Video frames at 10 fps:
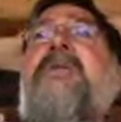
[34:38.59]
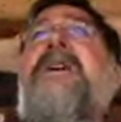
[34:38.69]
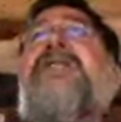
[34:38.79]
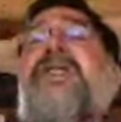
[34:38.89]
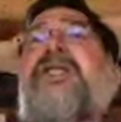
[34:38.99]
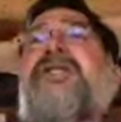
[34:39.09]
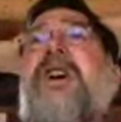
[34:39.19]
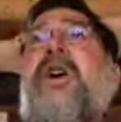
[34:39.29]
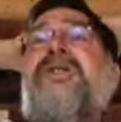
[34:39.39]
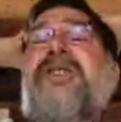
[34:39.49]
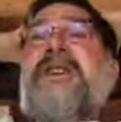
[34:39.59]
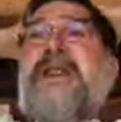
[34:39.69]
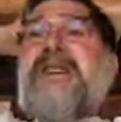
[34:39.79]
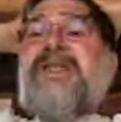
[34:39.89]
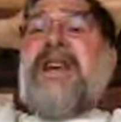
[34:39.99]
research shows that
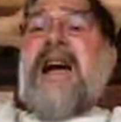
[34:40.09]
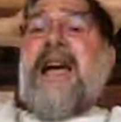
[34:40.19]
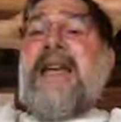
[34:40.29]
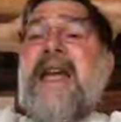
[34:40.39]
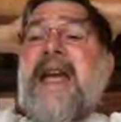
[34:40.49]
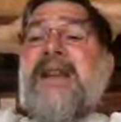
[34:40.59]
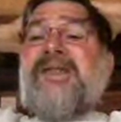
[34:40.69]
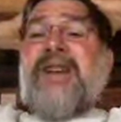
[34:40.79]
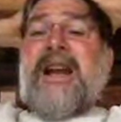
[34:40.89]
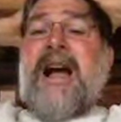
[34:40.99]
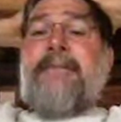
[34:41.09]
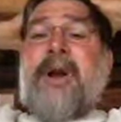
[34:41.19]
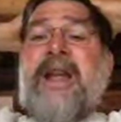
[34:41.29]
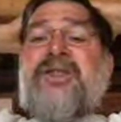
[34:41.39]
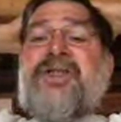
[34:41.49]
DCI aids a
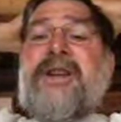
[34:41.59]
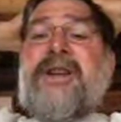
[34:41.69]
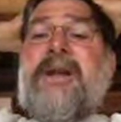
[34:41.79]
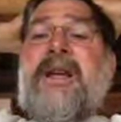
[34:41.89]
comprehension.